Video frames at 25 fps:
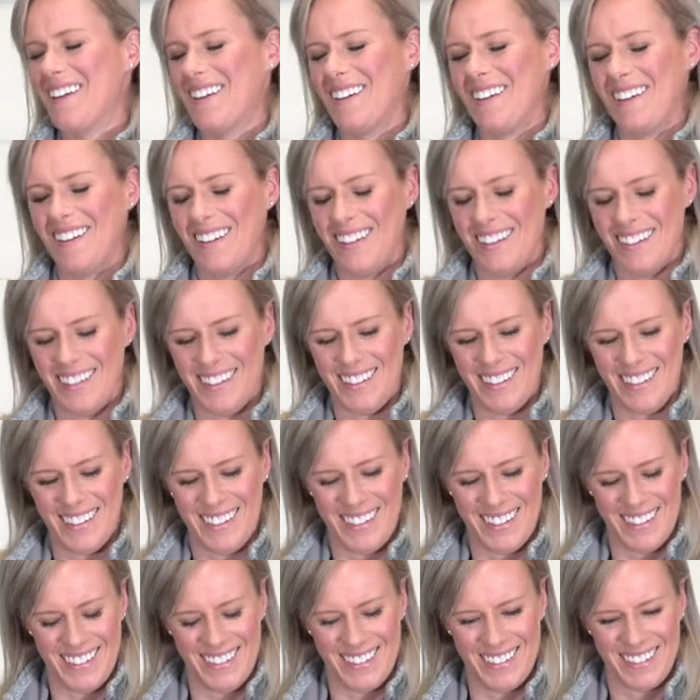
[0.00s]

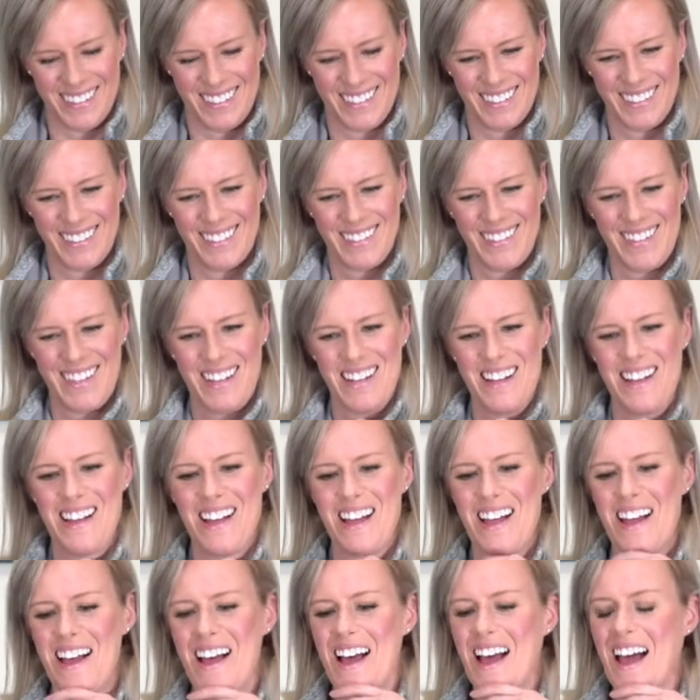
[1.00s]

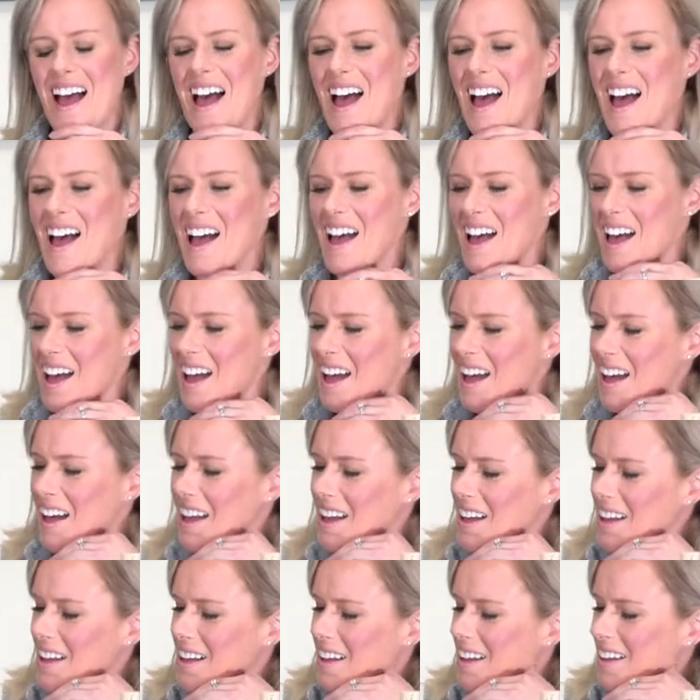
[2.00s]

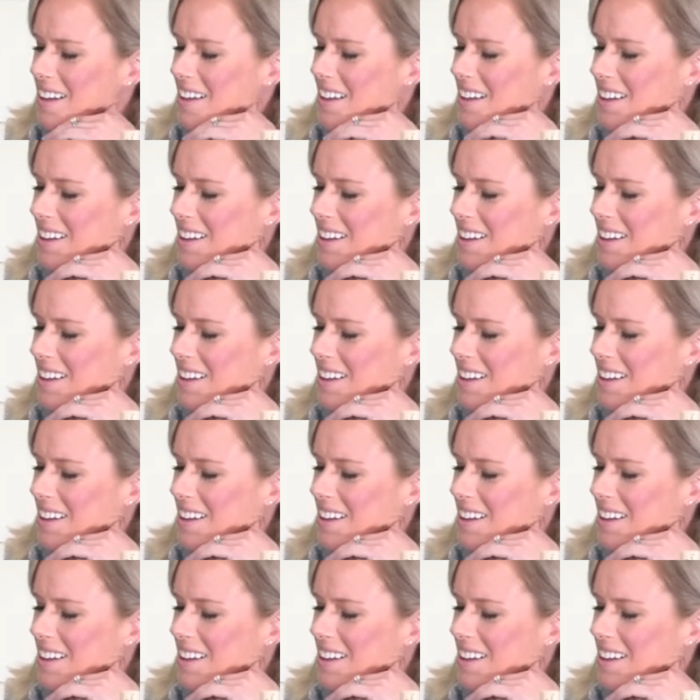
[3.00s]
No words are spoken by the person on screen.